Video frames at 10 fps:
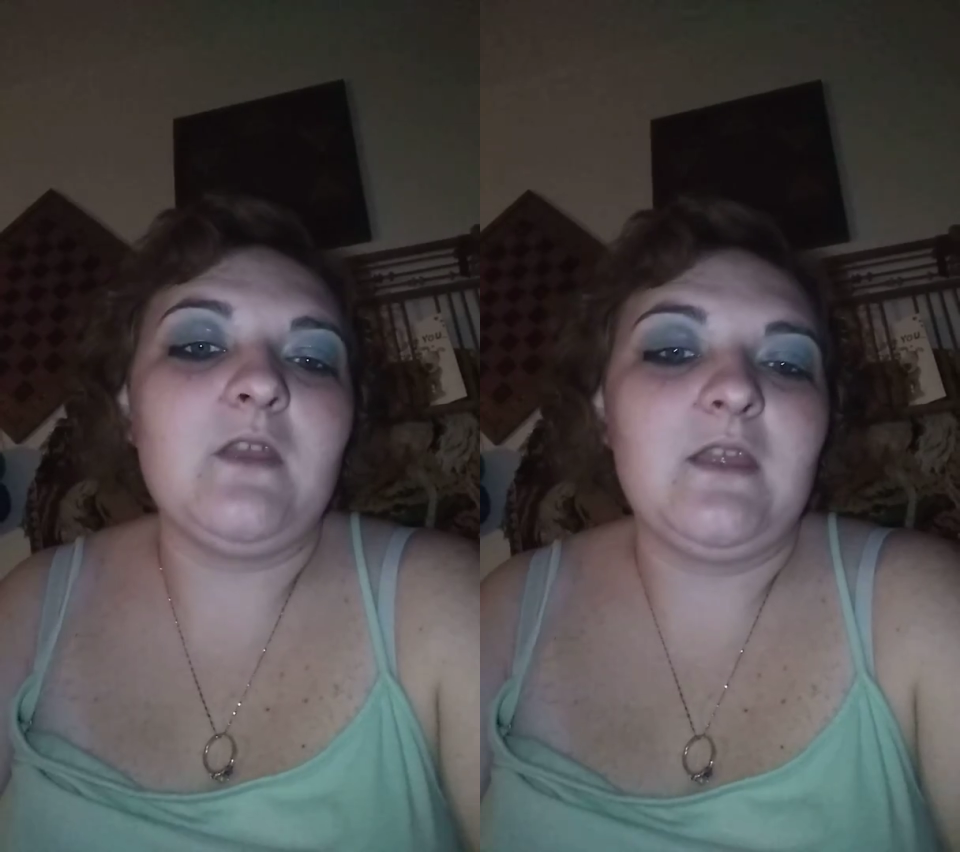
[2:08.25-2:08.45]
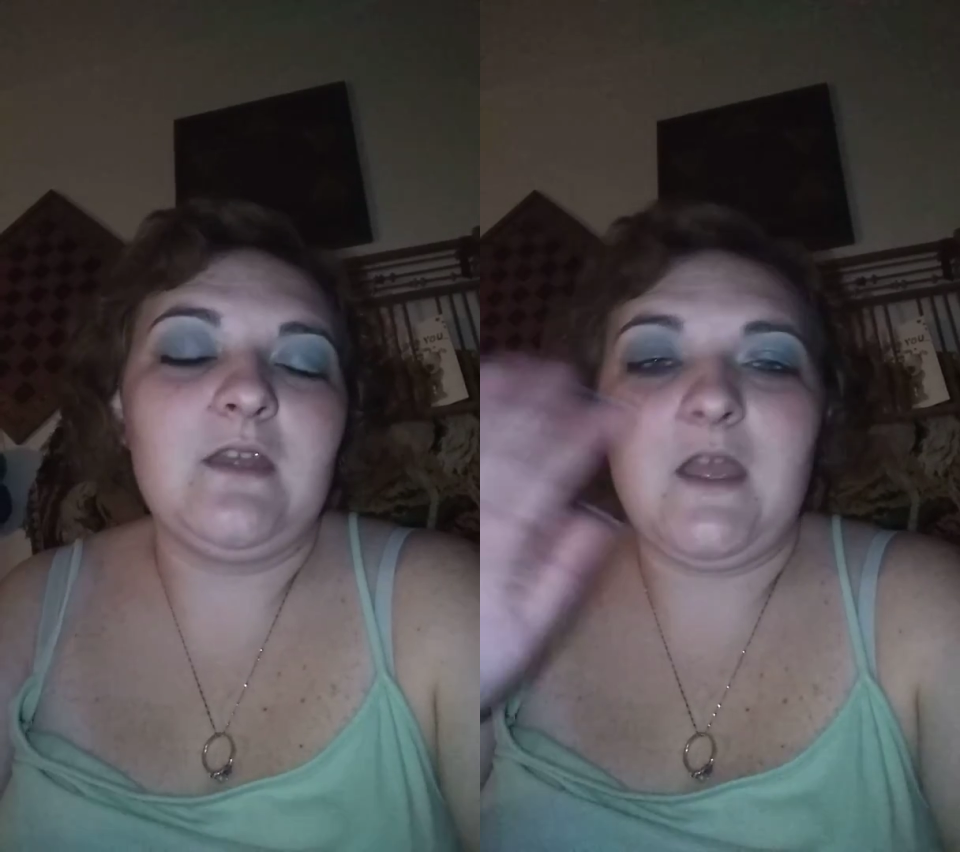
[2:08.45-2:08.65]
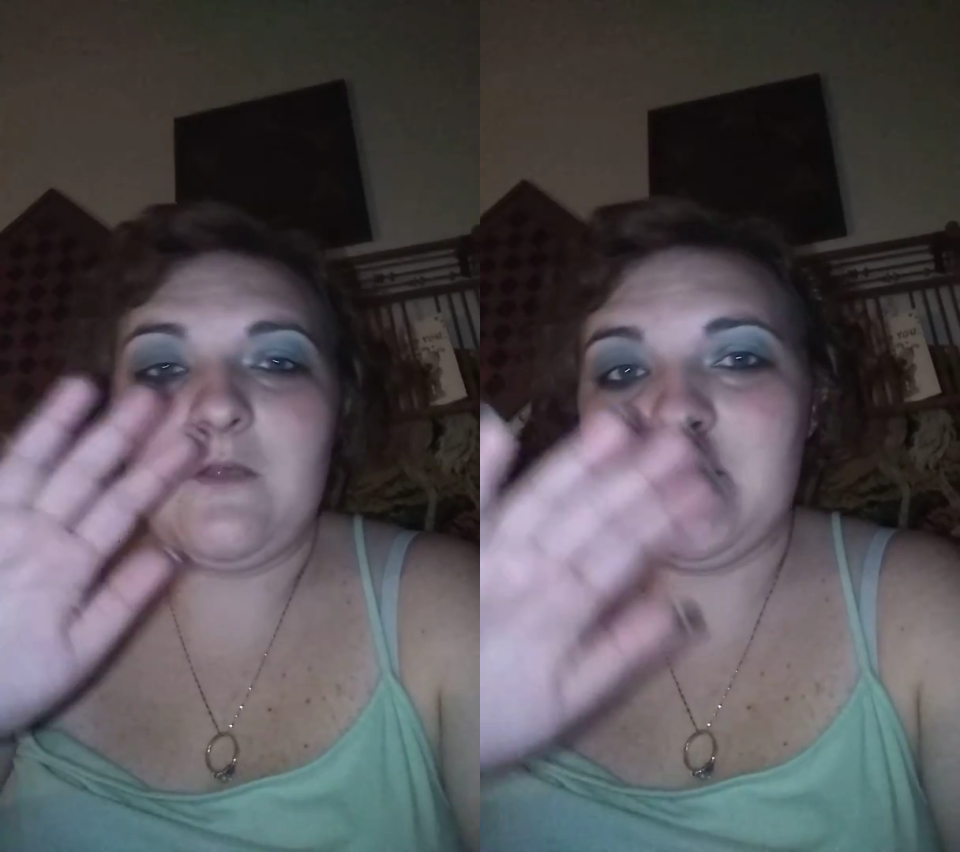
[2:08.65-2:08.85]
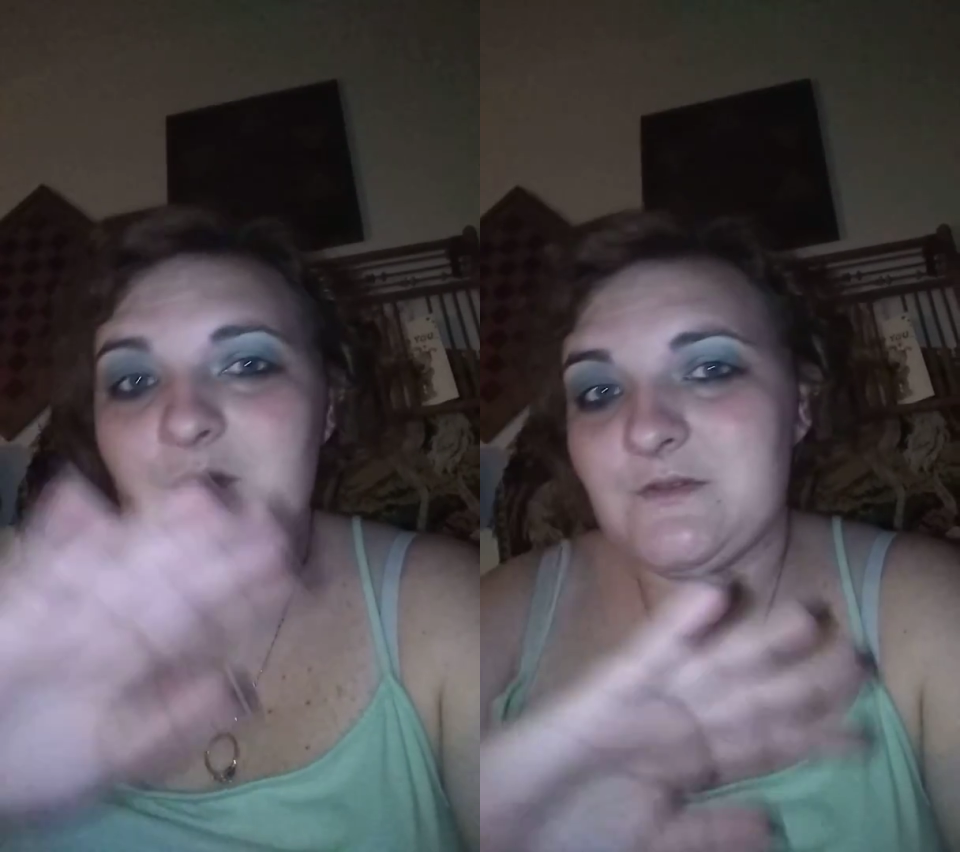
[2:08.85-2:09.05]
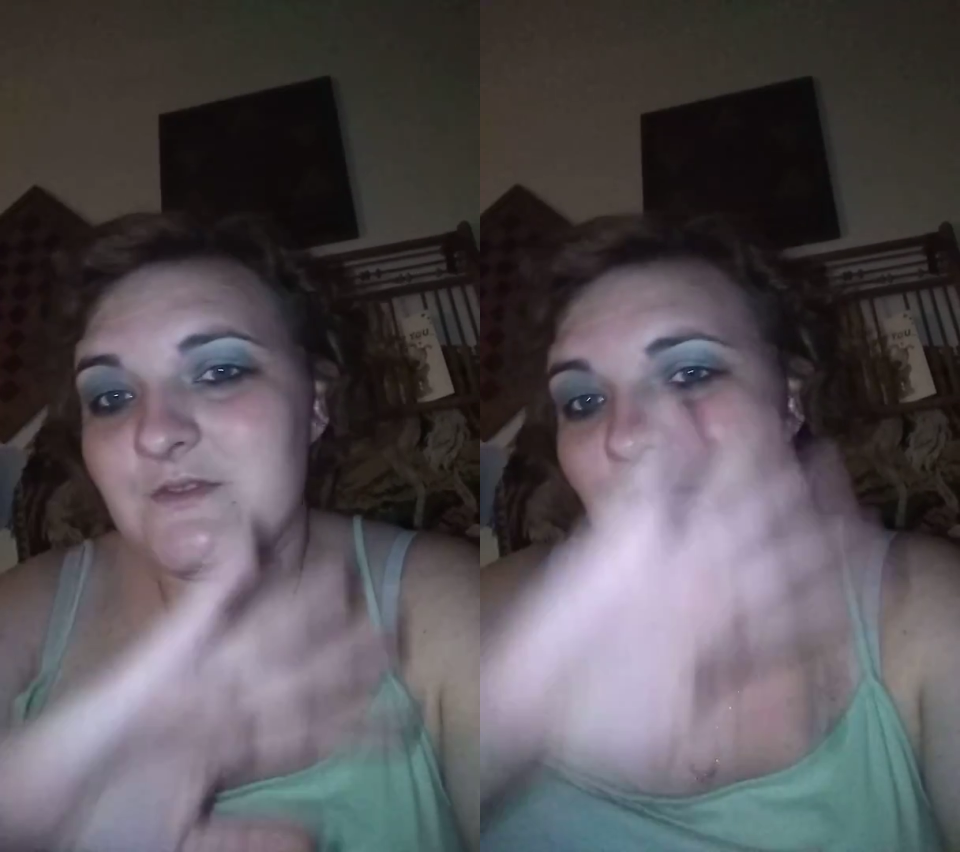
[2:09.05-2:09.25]
and I
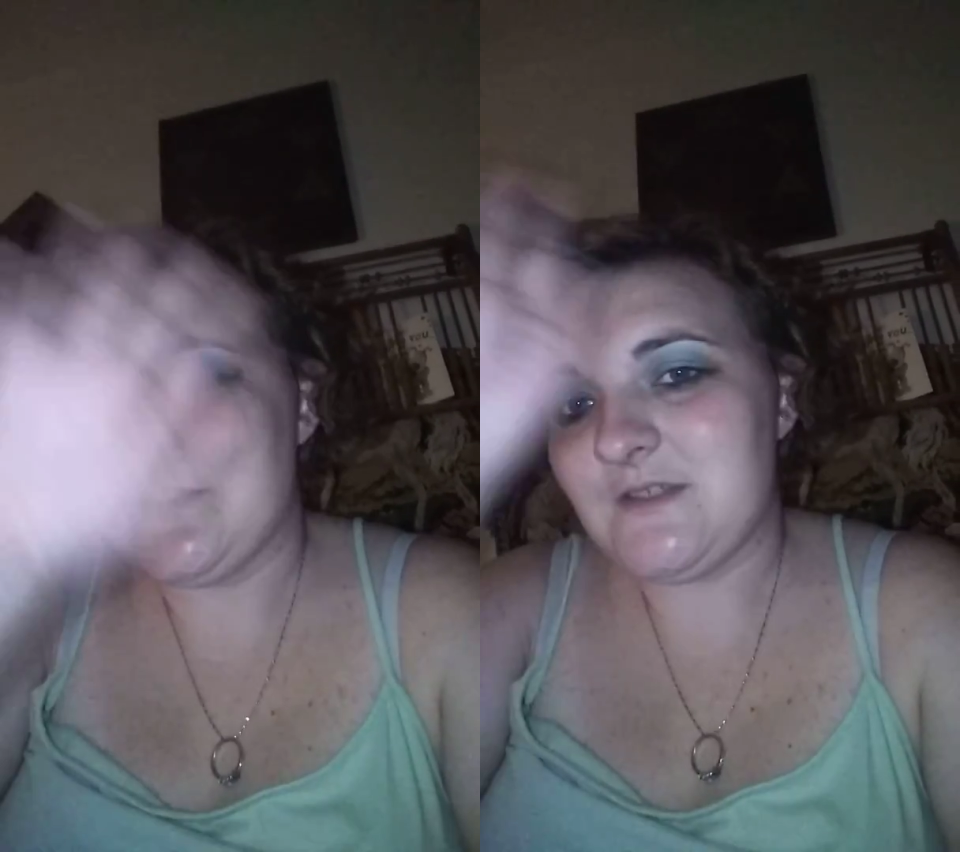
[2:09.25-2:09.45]
will talk